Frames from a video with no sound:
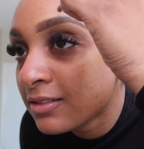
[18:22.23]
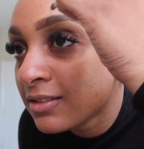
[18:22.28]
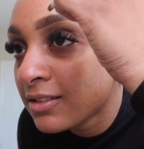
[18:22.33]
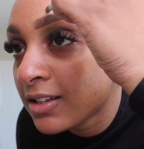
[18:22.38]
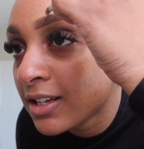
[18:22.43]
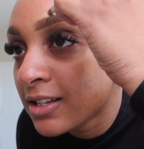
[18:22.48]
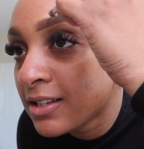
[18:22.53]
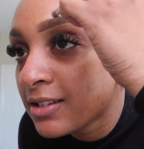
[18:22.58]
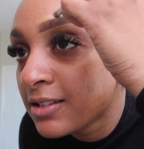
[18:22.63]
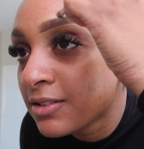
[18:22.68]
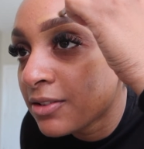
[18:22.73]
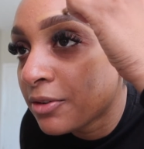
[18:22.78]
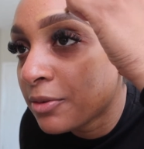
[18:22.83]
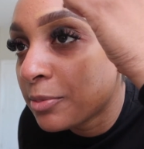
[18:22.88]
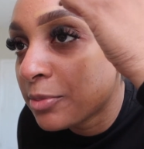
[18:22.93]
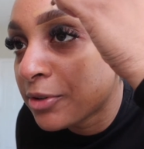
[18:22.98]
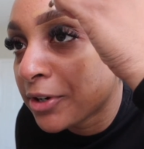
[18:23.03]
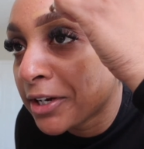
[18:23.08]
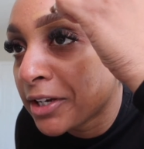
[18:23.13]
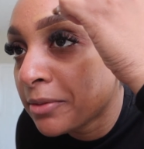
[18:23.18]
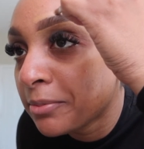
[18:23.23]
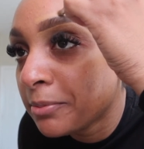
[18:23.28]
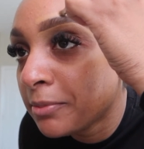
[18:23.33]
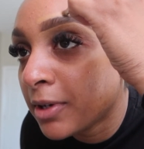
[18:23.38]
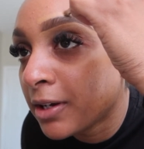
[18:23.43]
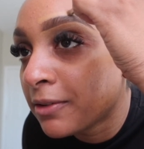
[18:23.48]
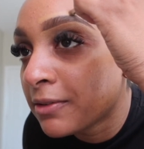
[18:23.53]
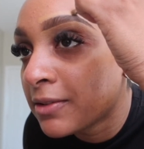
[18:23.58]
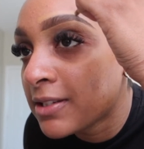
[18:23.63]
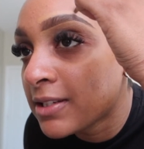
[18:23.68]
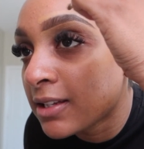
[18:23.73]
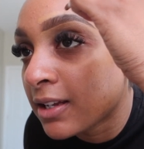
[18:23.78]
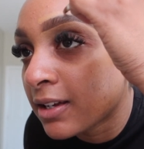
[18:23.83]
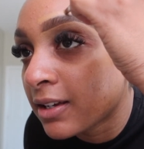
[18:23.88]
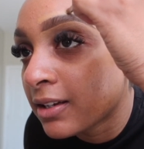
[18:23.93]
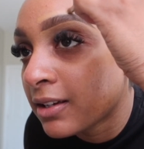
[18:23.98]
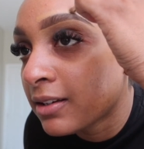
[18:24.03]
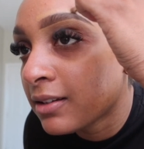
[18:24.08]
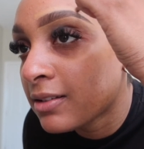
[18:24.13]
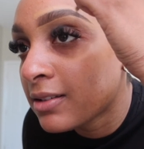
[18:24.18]
it's so bright
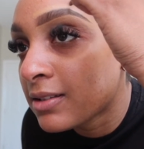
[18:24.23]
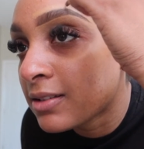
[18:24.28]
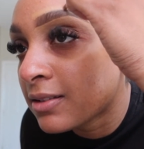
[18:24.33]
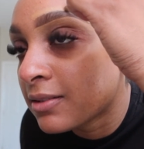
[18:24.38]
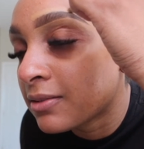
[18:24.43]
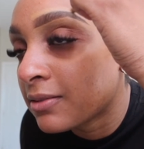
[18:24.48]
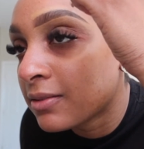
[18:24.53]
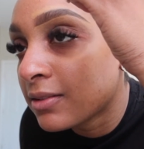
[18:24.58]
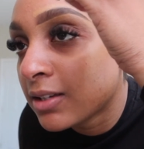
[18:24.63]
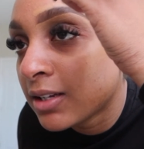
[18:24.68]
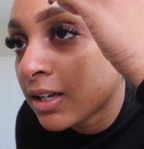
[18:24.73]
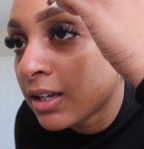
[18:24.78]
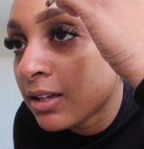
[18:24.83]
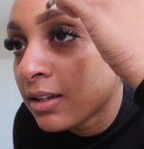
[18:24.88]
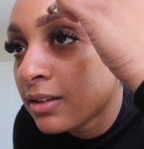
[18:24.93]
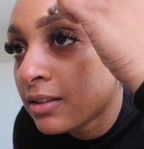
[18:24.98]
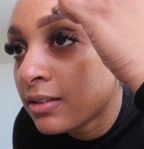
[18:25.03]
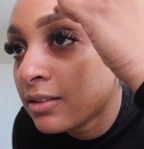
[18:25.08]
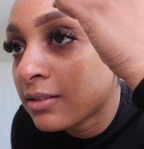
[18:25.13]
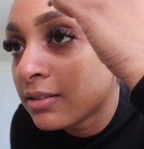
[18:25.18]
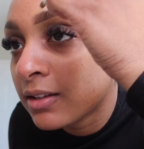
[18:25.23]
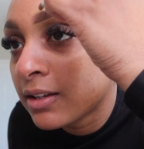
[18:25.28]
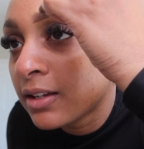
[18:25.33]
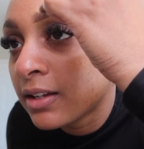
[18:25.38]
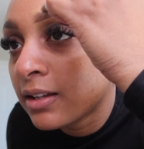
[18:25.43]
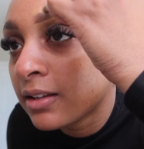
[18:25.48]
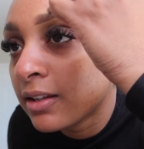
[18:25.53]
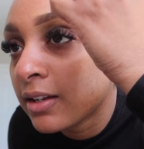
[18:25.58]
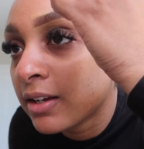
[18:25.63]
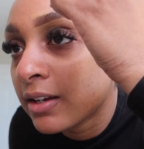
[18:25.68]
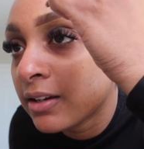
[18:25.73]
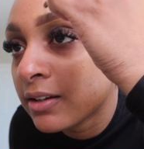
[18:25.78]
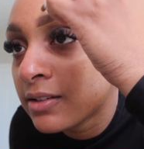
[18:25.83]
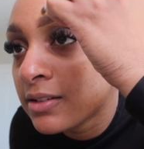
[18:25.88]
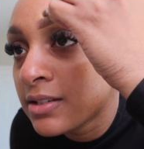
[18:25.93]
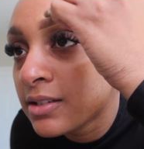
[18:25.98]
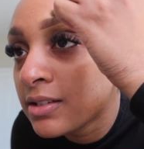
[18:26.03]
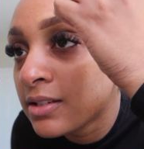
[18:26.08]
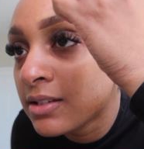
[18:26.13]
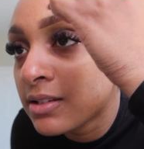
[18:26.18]
outside, so the glare
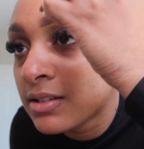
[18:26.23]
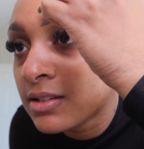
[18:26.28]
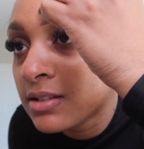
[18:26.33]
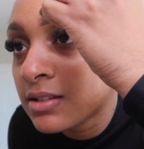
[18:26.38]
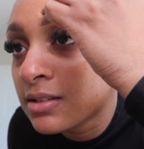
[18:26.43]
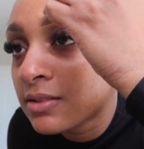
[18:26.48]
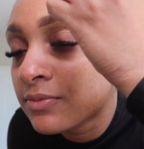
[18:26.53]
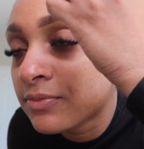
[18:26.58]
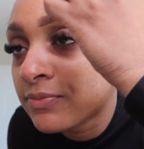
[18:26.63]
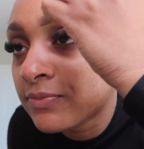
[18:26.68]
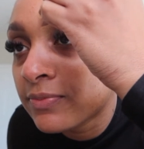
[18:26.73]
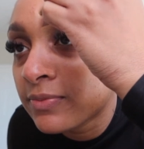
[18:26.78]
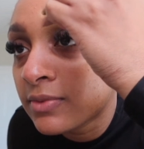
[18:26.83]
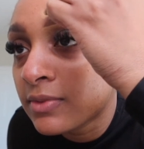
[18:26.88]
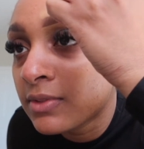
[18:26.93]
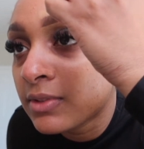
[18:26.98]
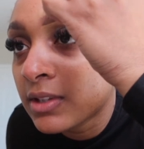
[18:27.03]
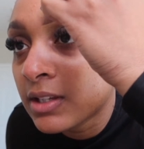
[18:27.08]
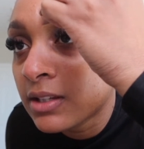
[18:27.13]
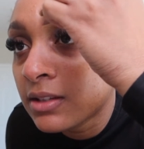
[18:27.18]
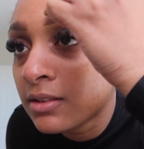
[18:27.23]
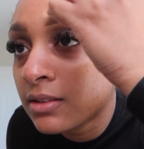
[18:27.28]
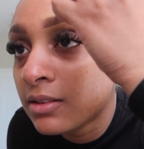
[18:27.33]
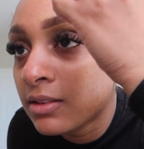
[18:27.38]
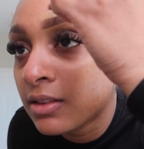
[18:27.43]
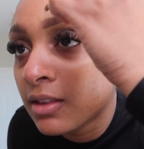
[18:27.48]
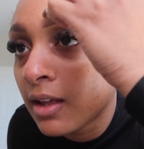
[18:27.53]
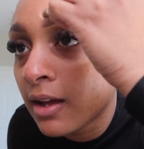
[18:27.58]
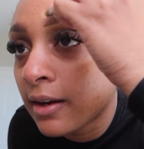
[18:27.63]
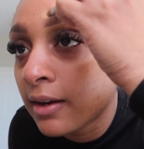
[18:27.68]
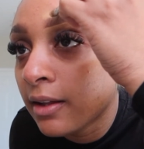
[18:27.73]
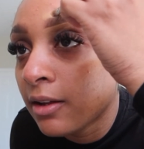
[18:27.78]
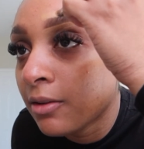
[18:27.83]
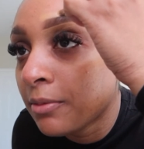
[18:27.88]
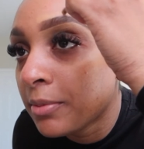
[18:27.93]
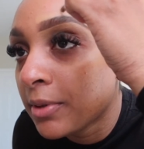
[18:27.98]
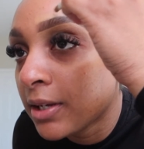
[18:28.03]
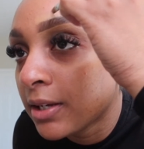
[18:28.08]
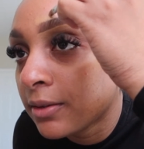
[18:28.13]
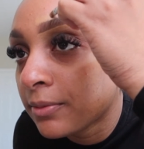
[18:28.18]
is just not
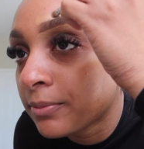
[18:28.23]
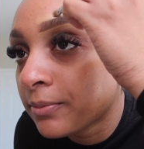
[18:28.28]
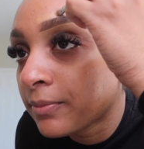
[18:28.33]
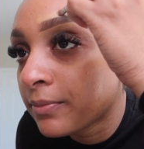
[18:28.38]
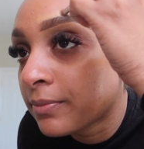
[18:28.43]
helping.